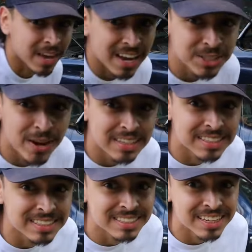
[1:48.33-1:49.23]
As you guys
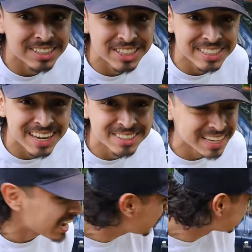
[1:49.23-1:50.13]
can see, she sounds
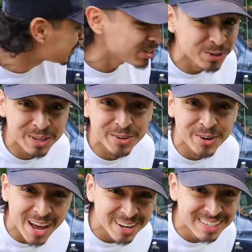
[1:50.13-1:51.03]
absolutely
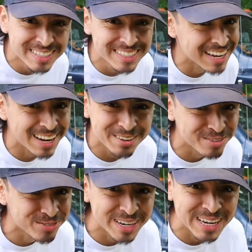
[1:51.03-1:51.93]
rowdy. I
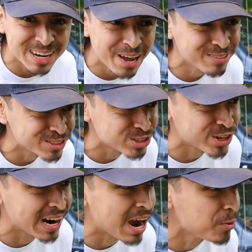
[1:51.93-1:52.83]
freaking love this
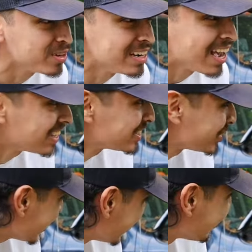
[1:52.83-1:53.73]
truck. I would not
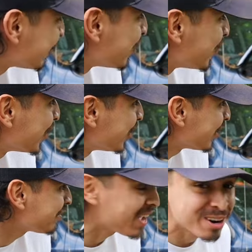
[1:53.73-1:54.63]
trade it for the world.
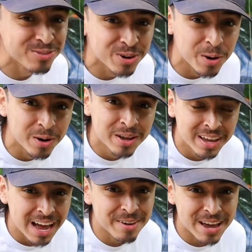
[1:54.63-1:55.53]
I've had
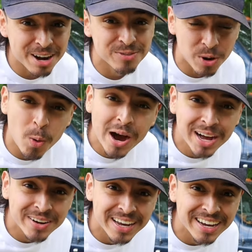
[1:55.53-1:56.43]
it for a
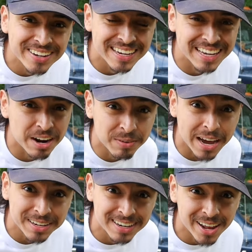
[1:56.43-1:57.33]
while now, and I've
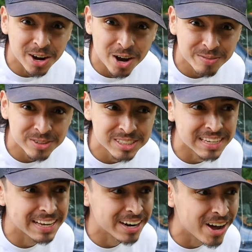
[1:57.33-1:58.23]
gotten a lot of offers,
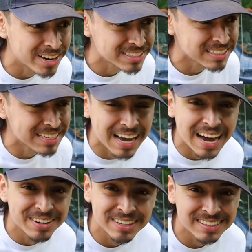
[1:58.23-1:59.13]
and honestly,
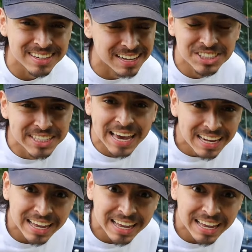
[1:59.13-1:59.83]
I just can't